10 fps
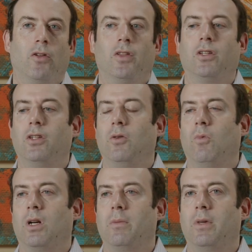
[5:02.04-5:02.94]
things that you
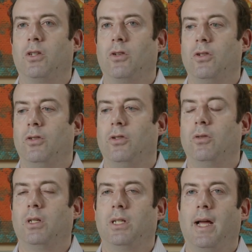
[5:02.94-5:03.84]
want to make sure that you're
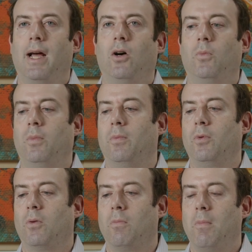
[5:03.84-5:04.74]
doing to help
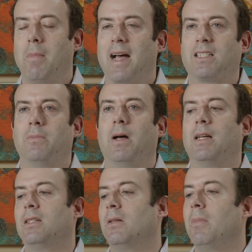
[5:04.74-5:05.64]
you
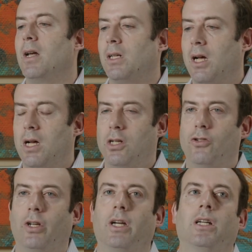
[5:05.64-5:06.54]
maximize the
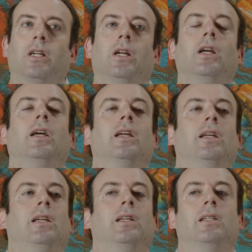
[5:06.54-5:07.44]
mitochondria
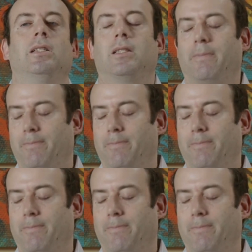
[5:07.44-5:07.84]
is,